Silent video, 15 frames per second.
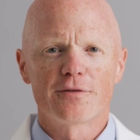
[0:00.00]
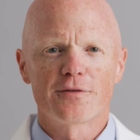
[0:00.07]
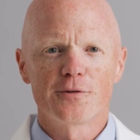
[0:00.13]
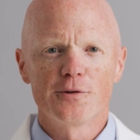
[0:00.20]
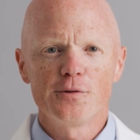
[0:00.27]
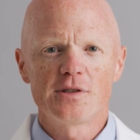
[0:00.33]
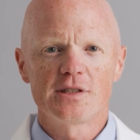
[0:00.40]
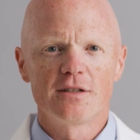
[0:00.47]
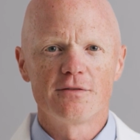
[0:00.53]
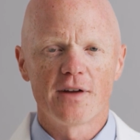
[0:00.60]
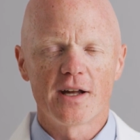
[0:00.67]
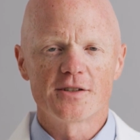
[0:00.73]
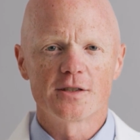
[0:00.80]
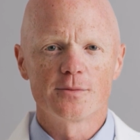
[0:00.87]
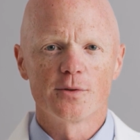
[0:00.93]
fruits and
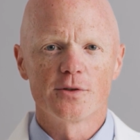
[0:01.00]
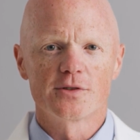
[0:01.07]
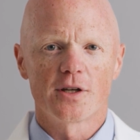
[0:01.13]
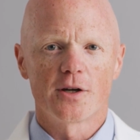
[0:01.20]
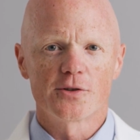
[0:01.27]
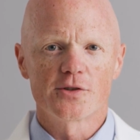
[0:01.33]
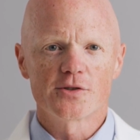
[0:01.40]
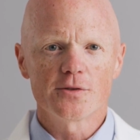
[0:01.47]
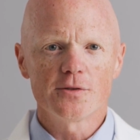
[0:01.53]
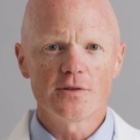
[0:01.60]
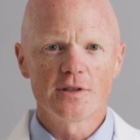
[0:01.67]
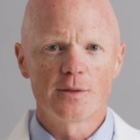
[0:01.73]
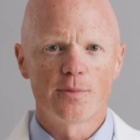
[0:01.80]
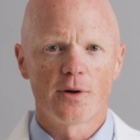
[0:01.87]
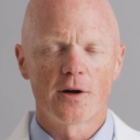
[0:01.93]
vegetables are
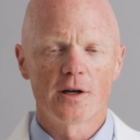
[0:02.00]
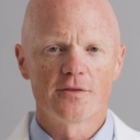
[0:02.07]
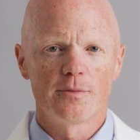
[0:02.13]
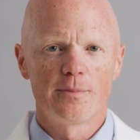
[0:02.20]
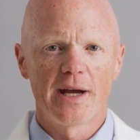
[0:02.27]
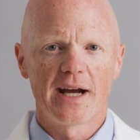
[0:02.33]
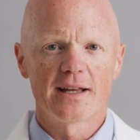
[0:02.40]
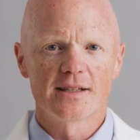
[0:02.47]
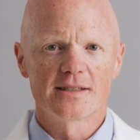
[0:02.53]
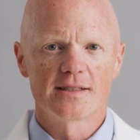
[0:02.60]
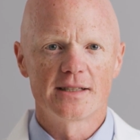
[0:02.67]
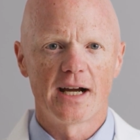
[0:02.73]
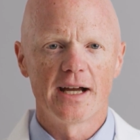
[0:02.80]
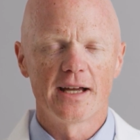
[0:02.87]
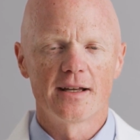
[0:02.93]
certainly part of a balanced
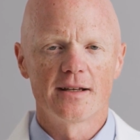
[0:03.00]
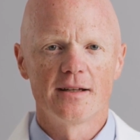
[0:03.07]
diet,